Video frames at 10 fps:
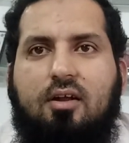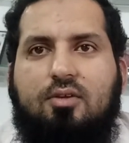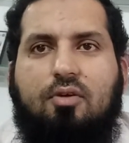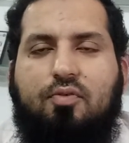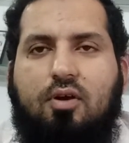
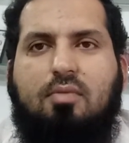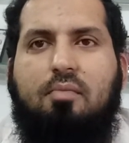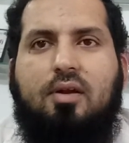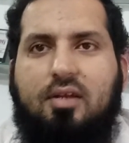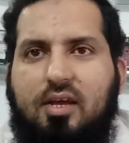So if you
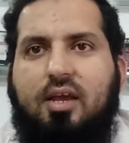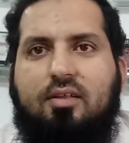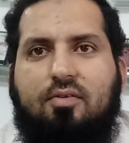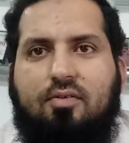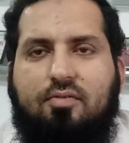remember
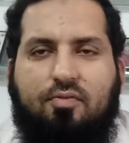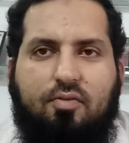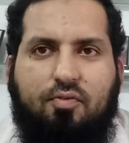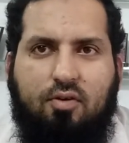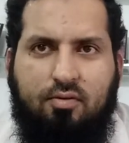E
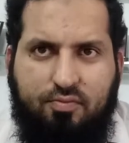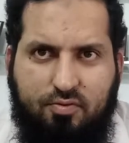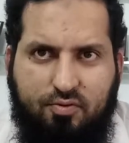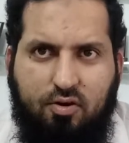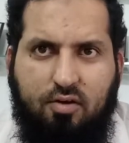
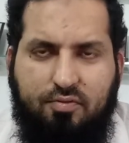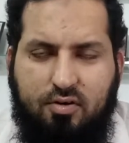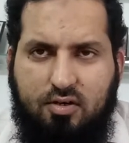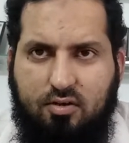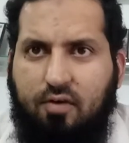
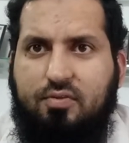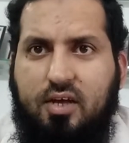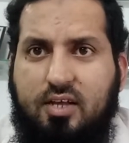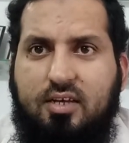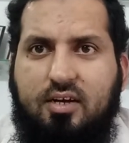of the
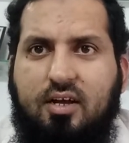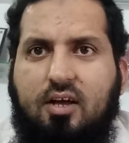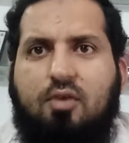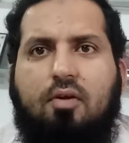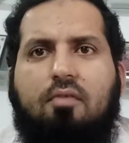exit,
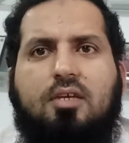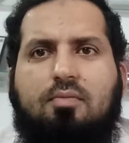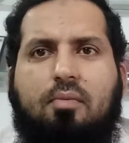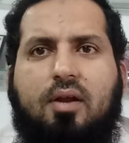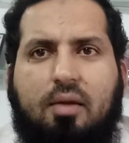you will always
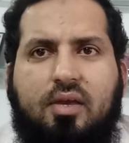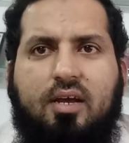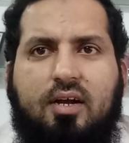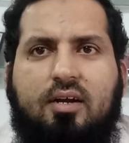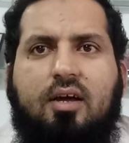remember
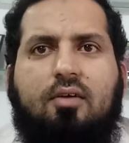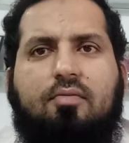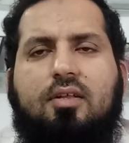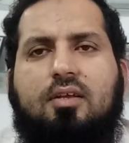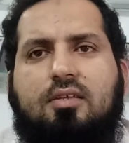emigrant
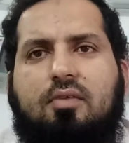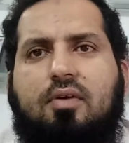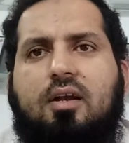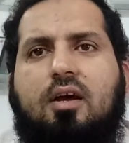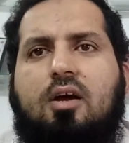is the
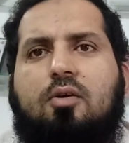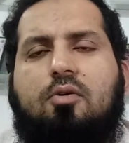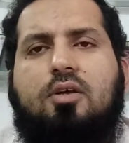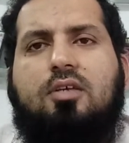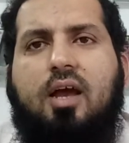one
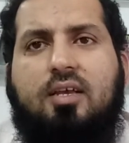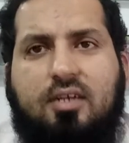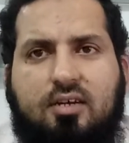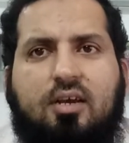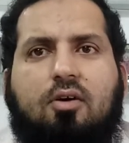who is
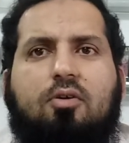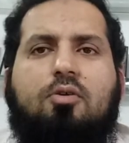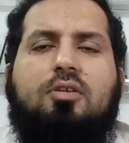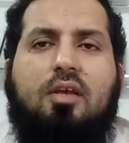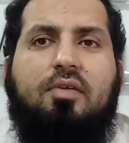exiting or who
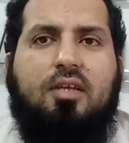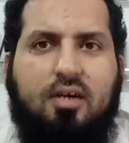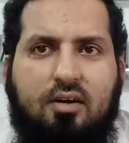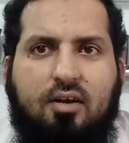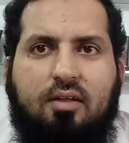is leaving the
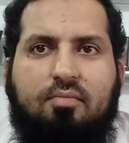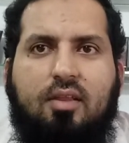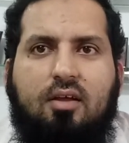country.